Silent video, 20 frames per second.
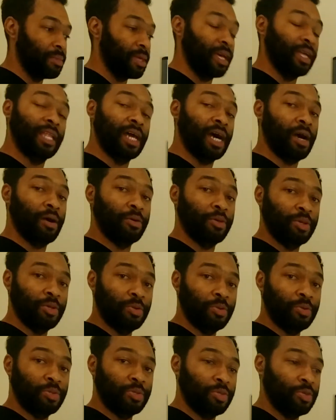they allow
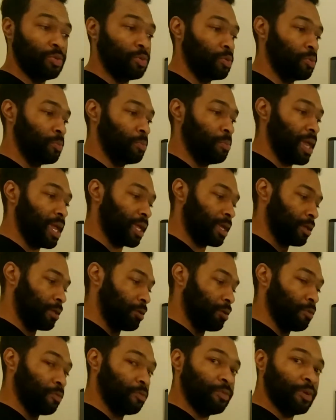you to make
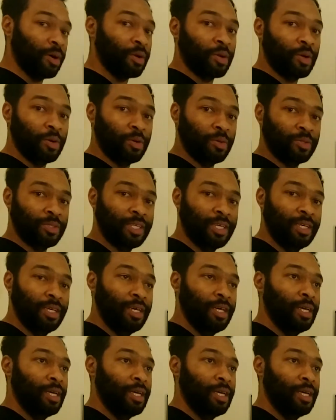your photos